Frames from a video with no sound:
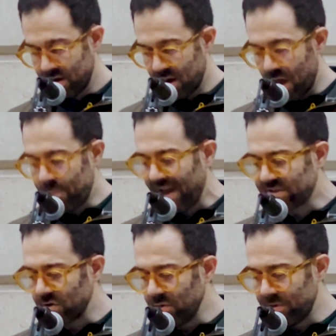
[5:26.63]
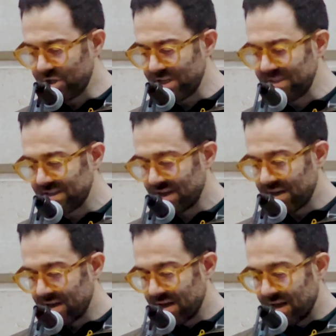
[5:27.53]
A battle which is
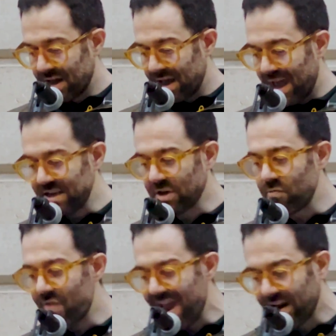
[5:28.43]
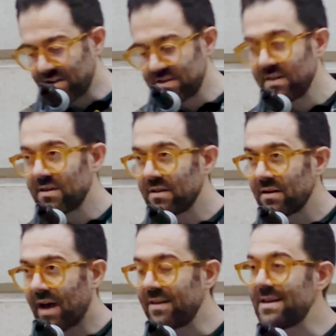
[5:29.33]
a direct
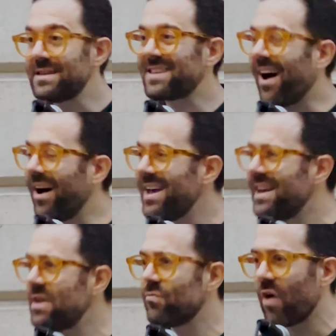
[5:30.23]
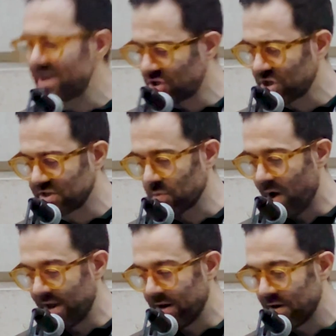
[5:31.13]
and entirely righteous
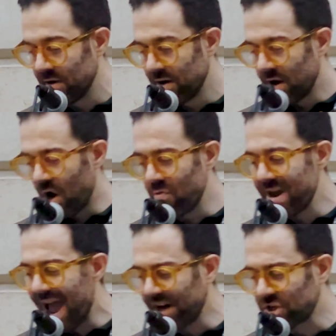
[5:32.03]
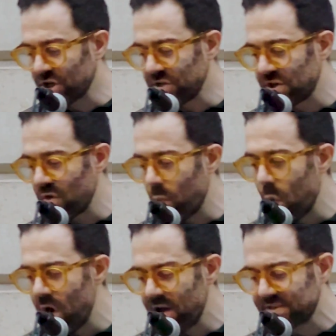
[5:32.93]
one, a reaction to the
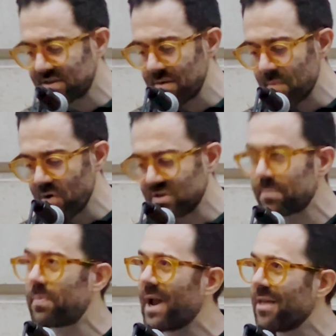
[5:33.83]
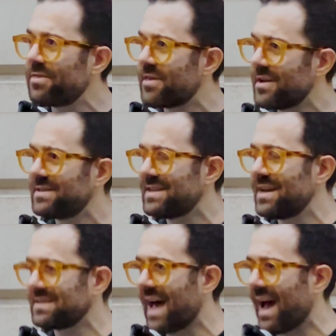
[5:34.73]
worst and most bloodthirsty
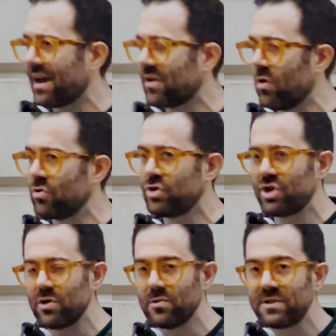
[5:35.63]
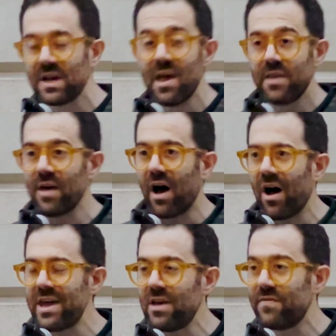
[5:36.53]
attack on Jews that
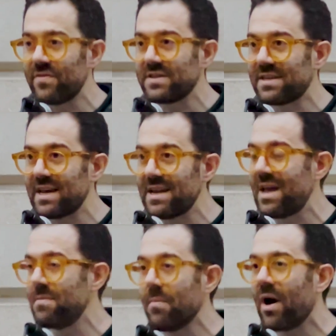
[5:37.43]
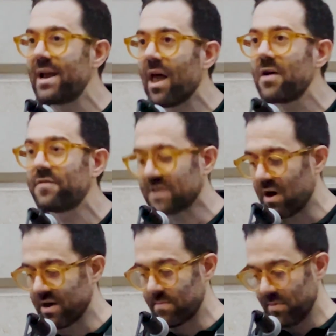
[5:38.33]
I have ever seen in my
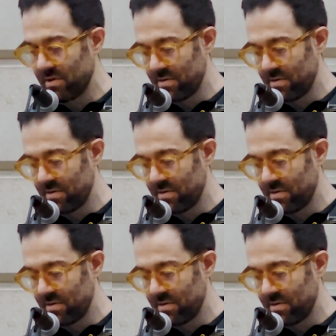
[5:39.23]
lifetime.